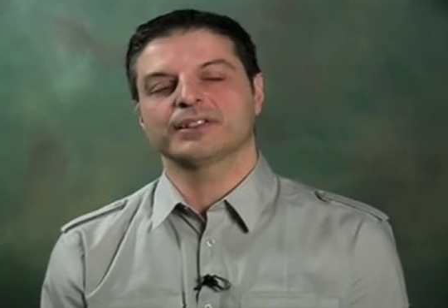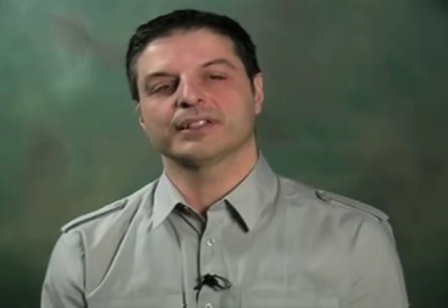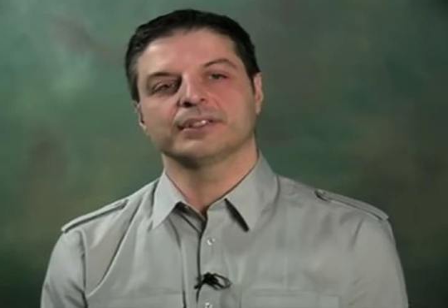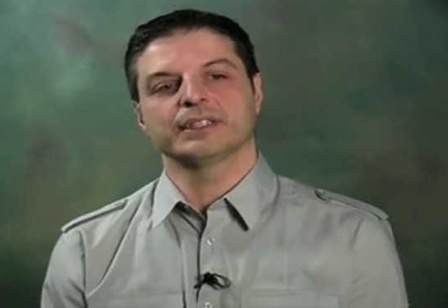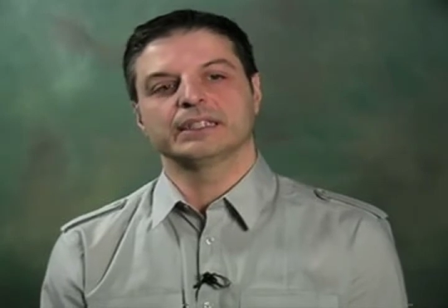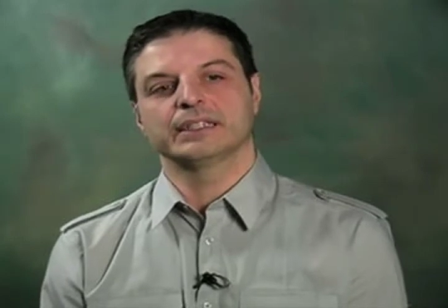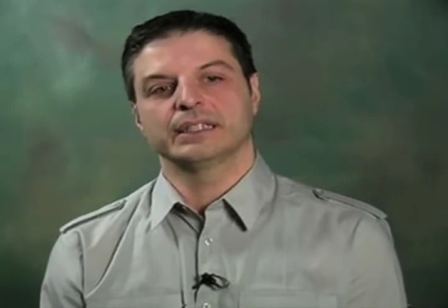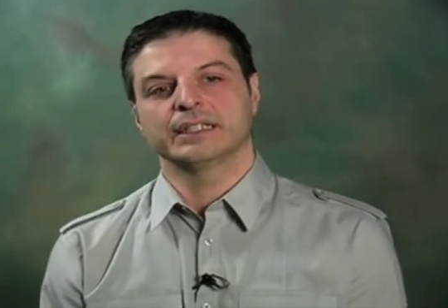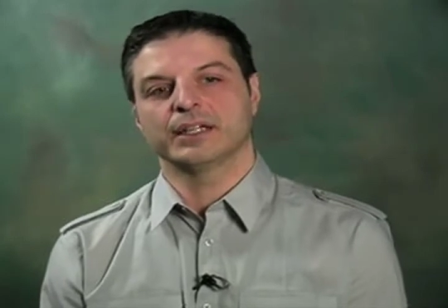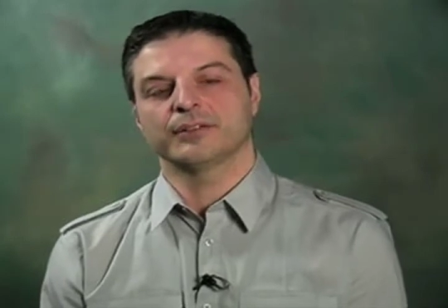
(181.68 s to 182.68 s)
of it
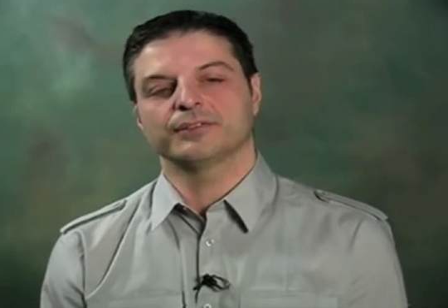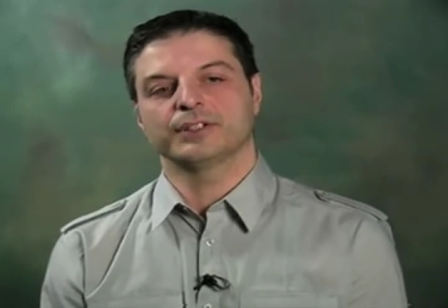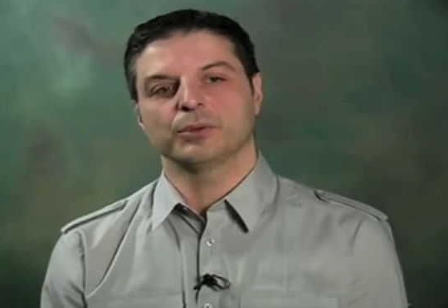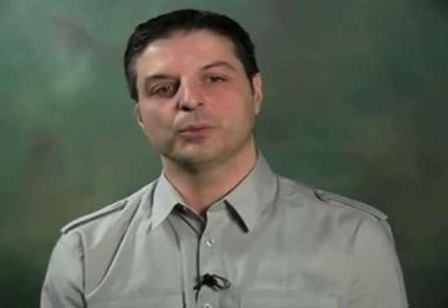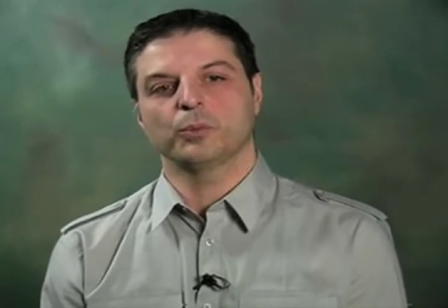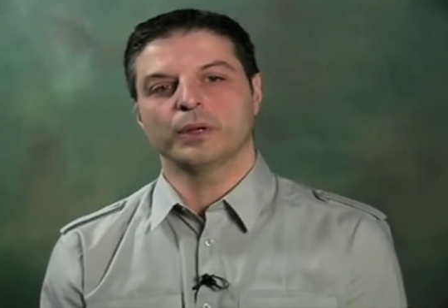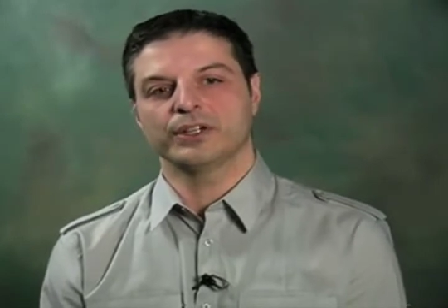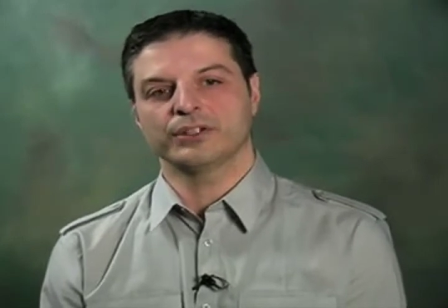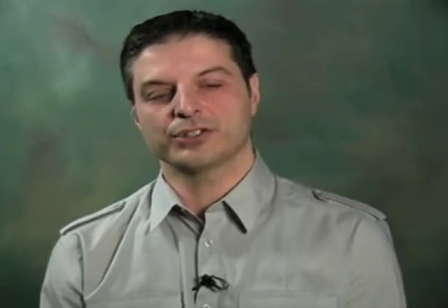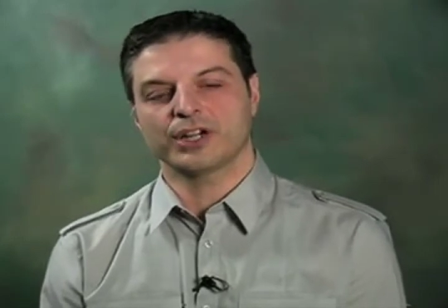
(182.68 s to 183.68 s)
enough. You know, when
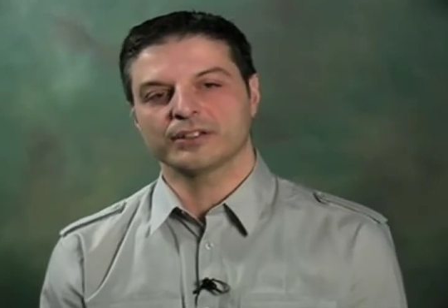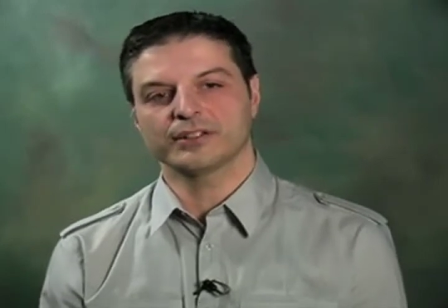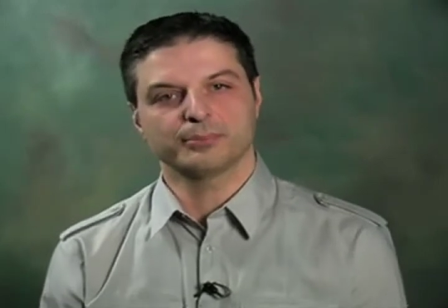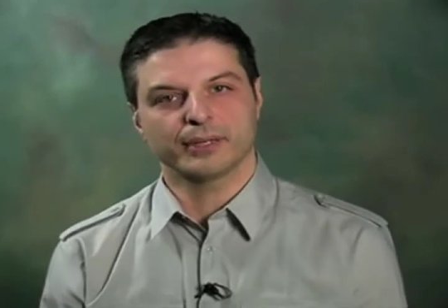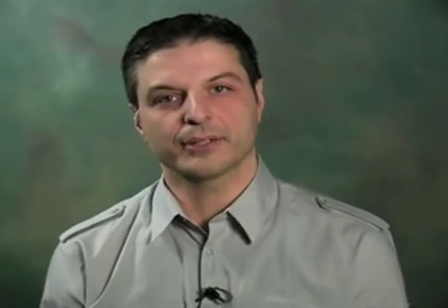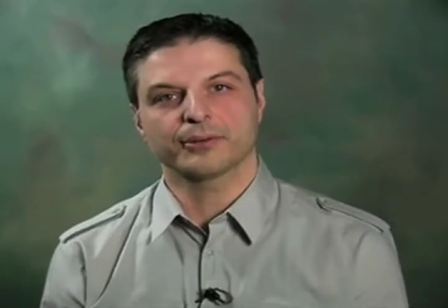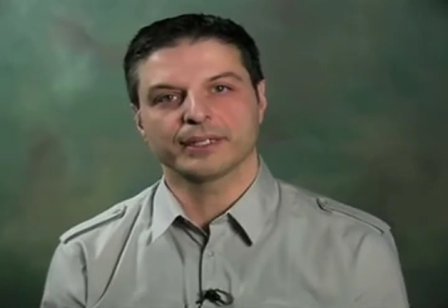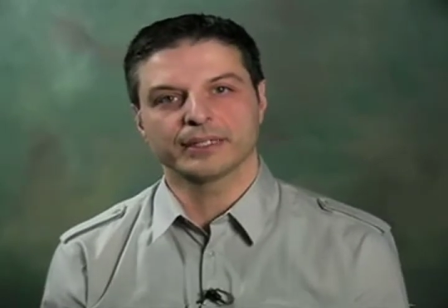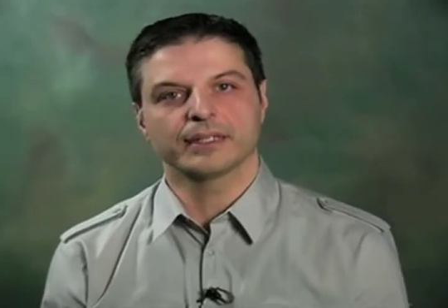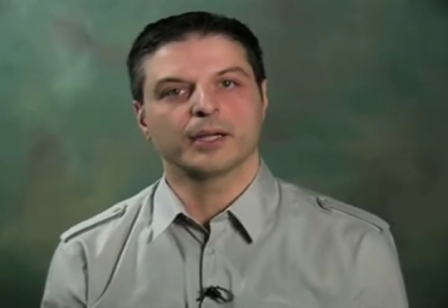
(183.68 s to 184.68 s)
your child is bike
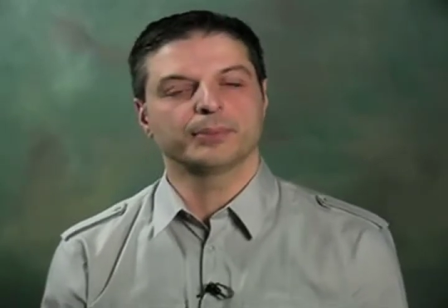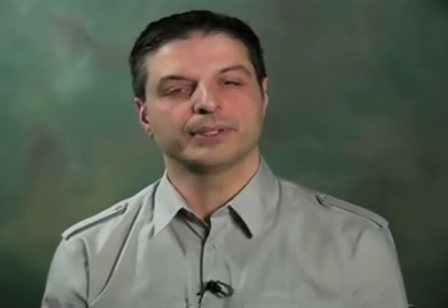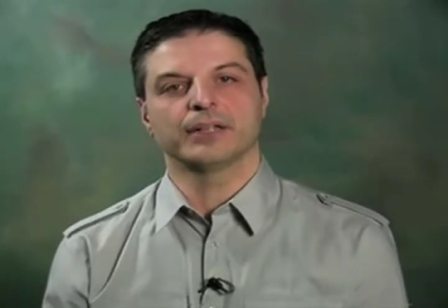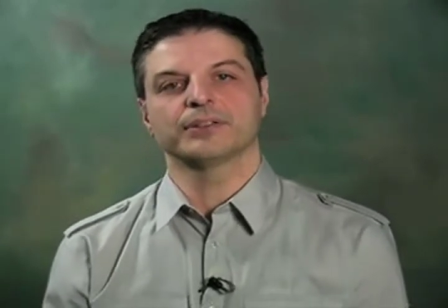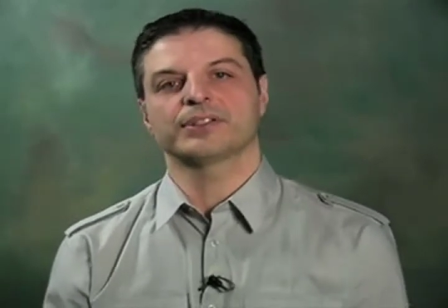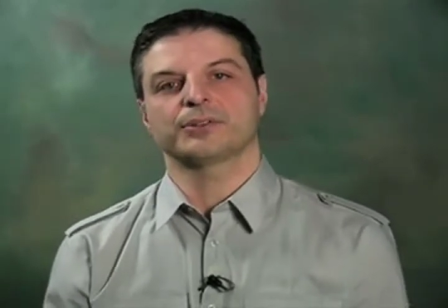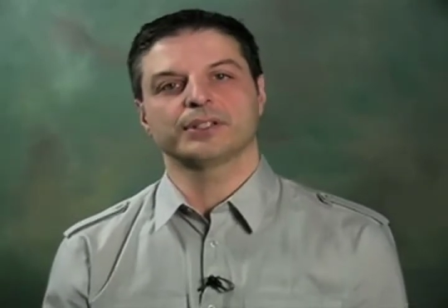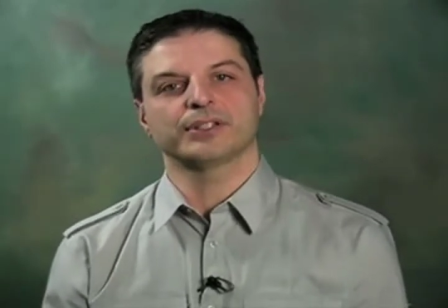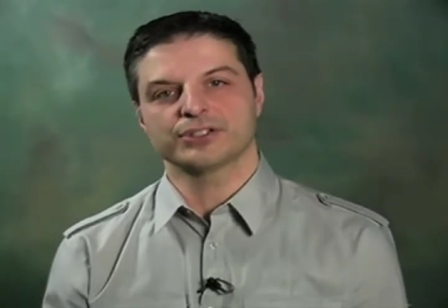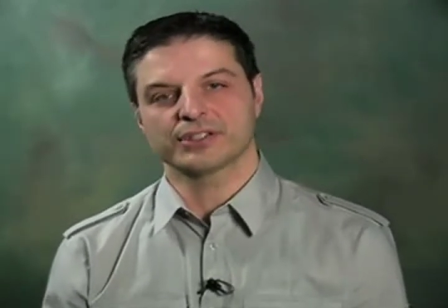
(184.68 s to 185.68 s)
riding up and down the street
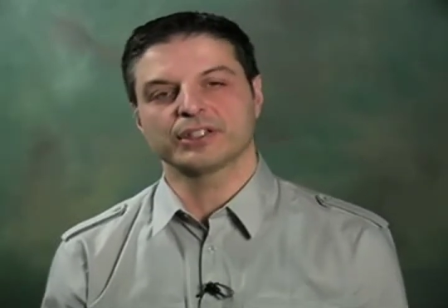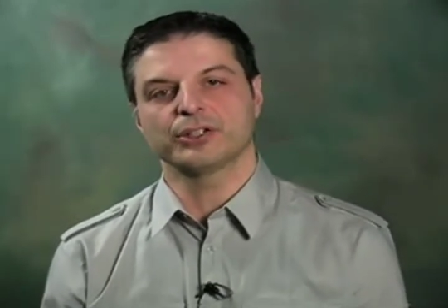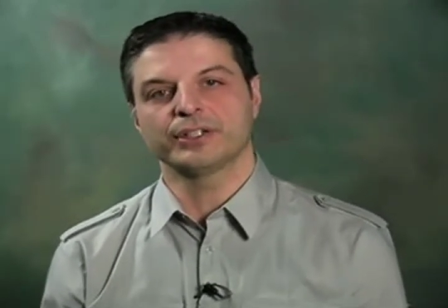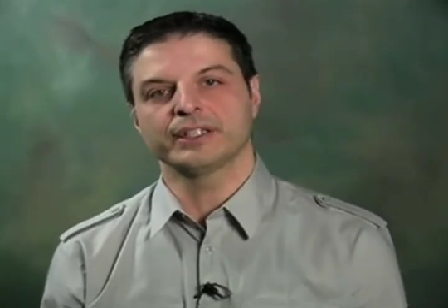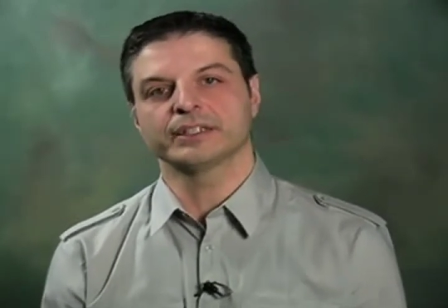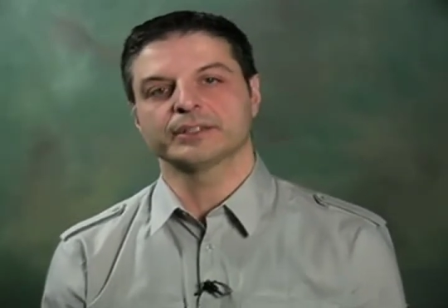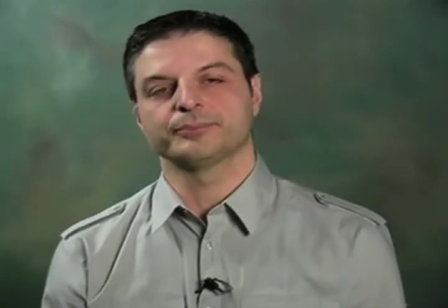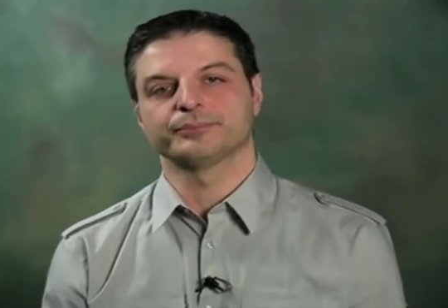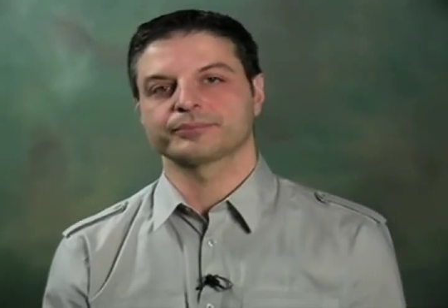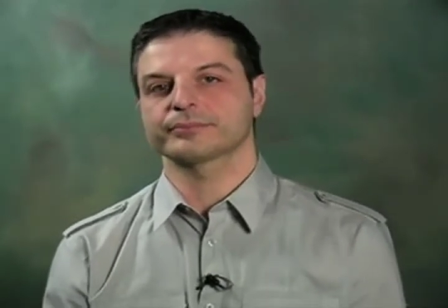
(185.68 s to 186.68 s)
and they're just learning,
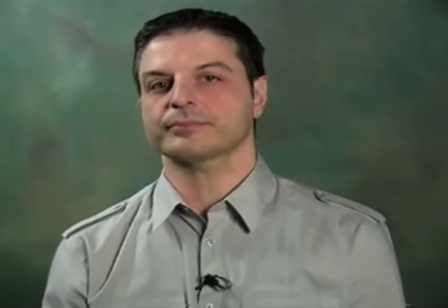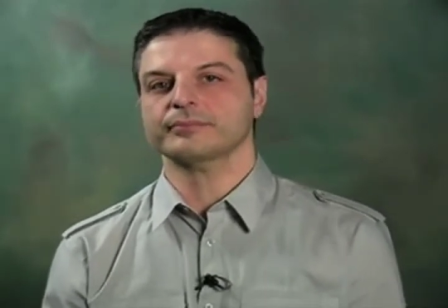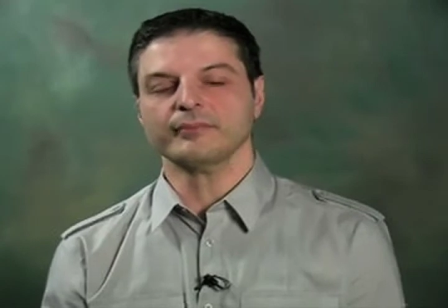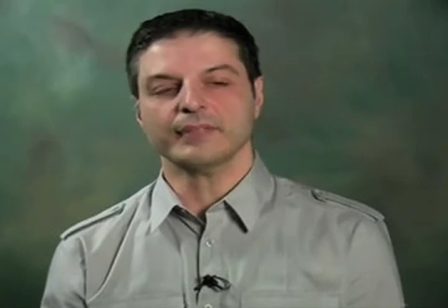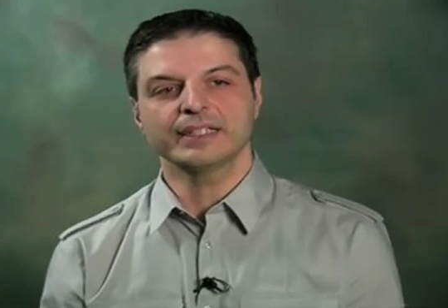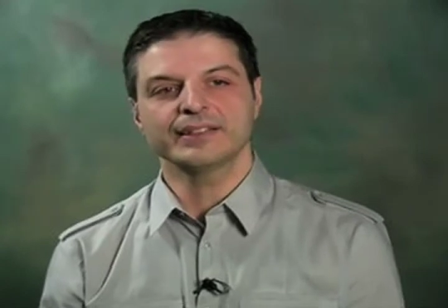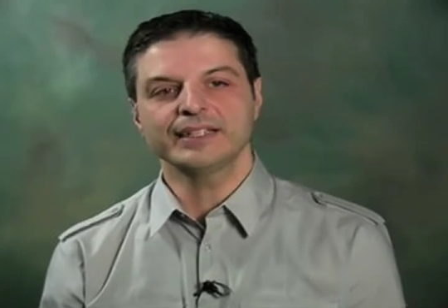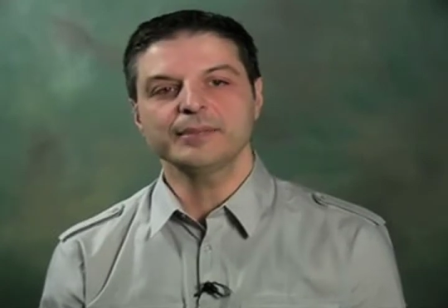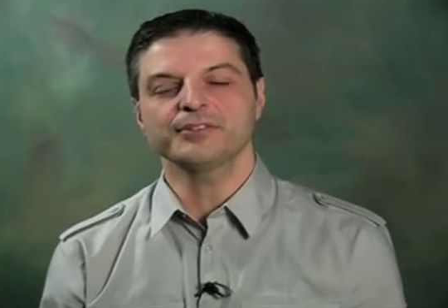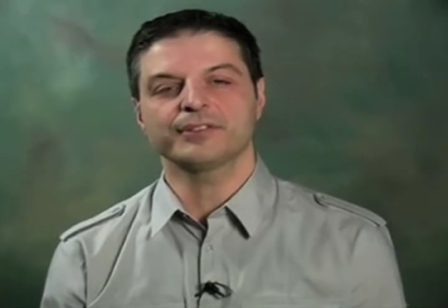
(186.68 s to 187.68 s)
it
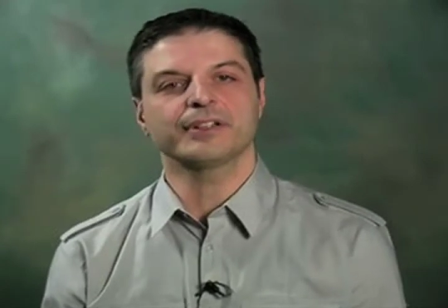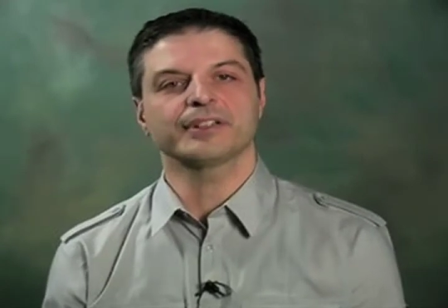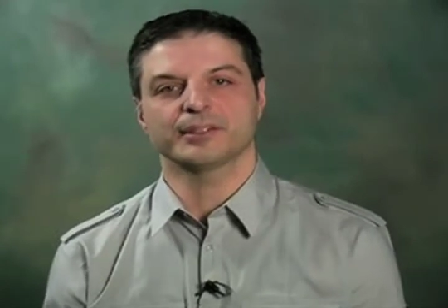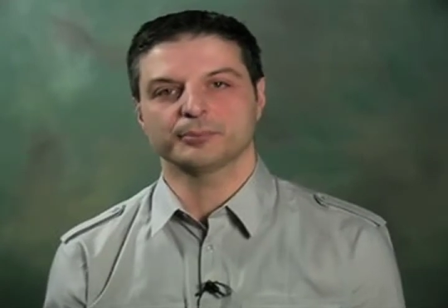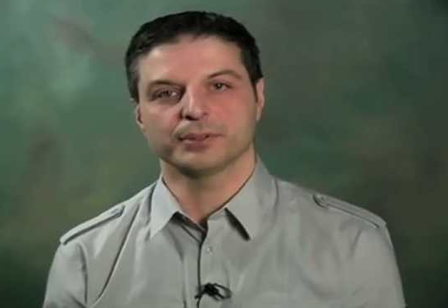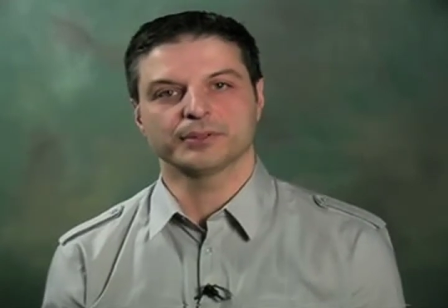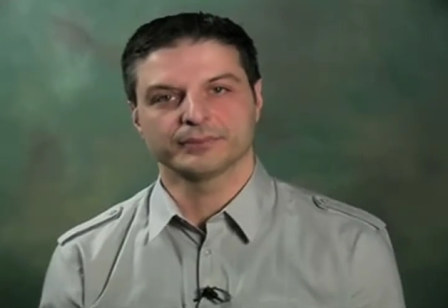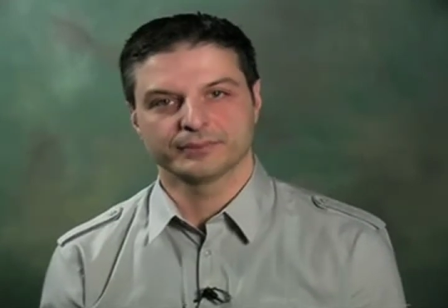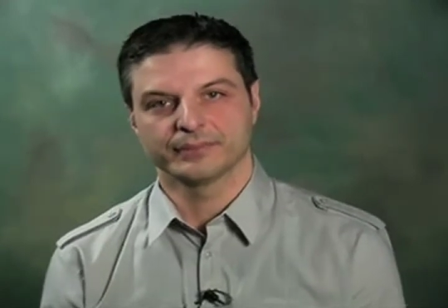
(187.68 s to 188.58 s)
seems very simple.